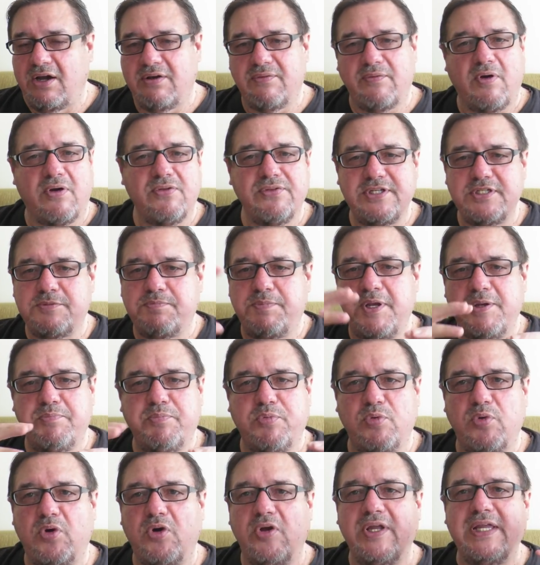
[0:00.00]
all these
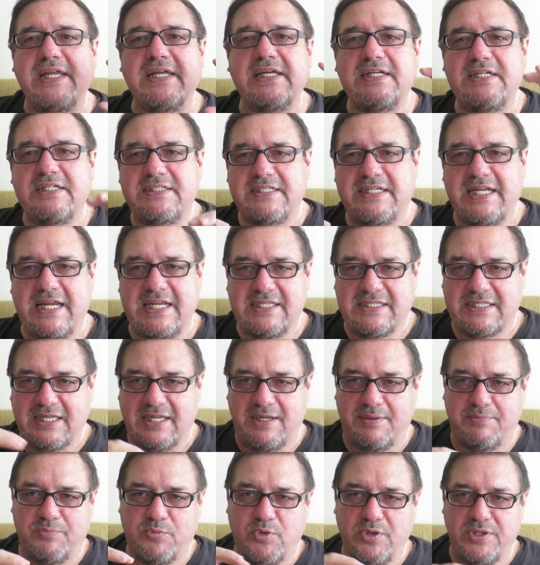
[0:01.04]
people will inundate
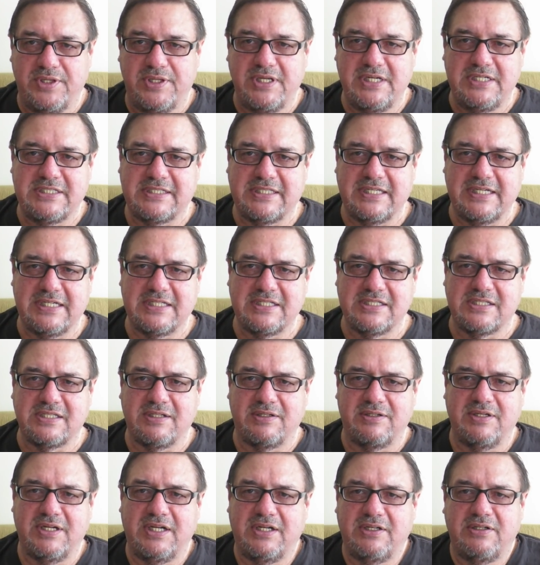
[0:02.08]
them with these things,
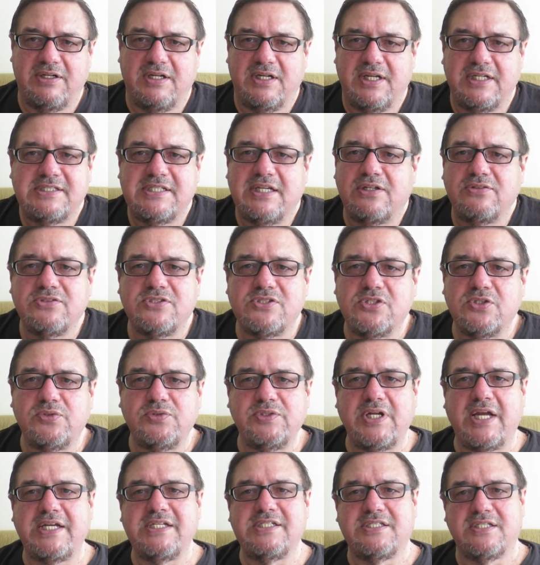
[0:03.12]
and they sound so
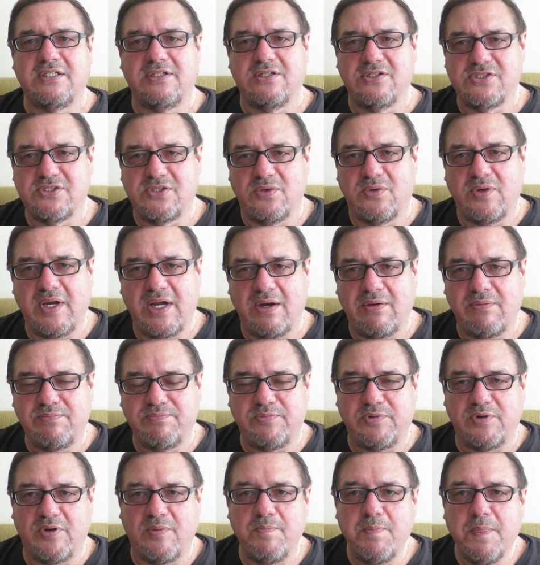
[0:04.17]
nice and they're so
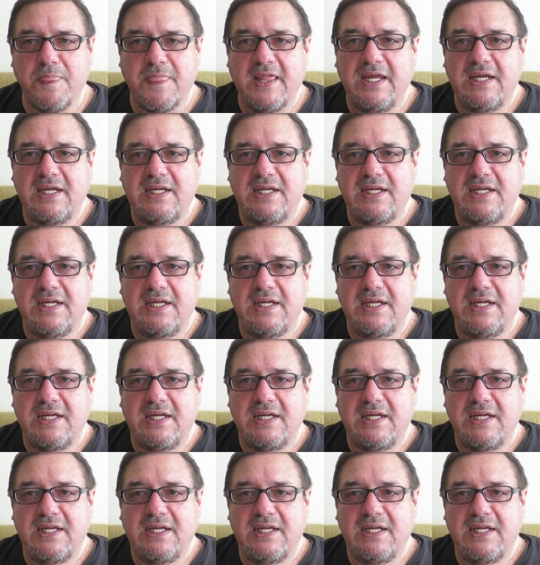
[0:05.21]
helpful.